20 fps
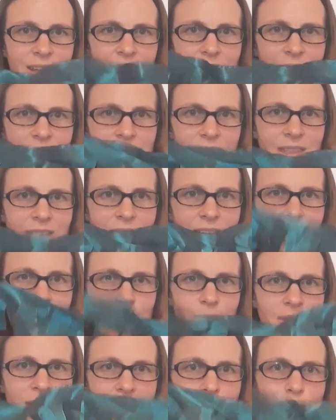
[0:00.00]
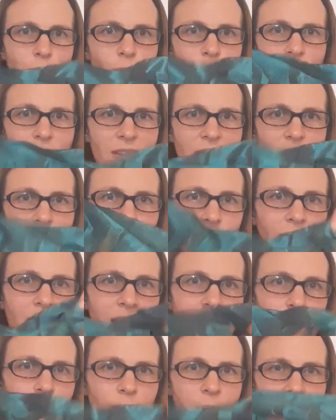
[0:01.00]
And then when they move, they look a
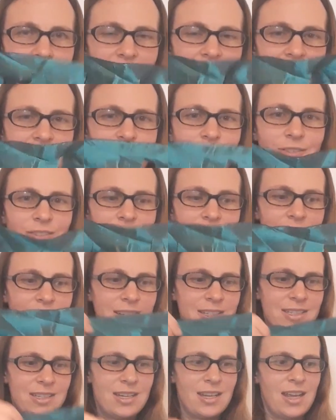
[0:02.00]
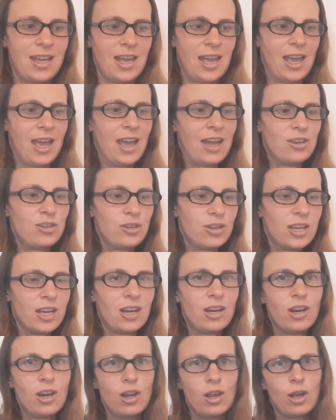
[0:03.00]
little bit like feathers, and you
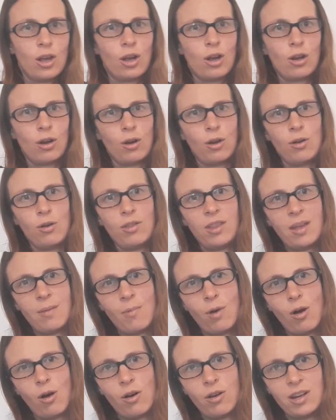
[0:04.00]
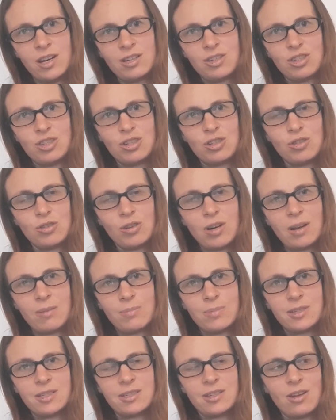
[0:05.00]
can glue them on in
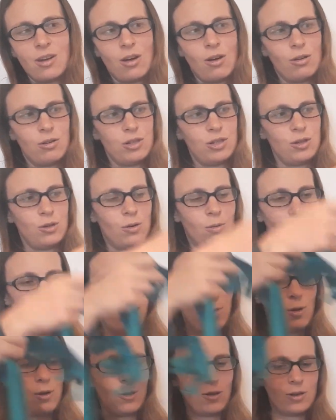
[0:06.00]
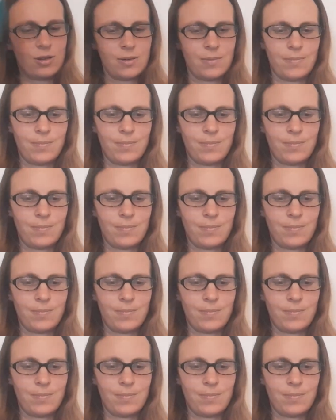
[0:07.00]
strips onto your bird.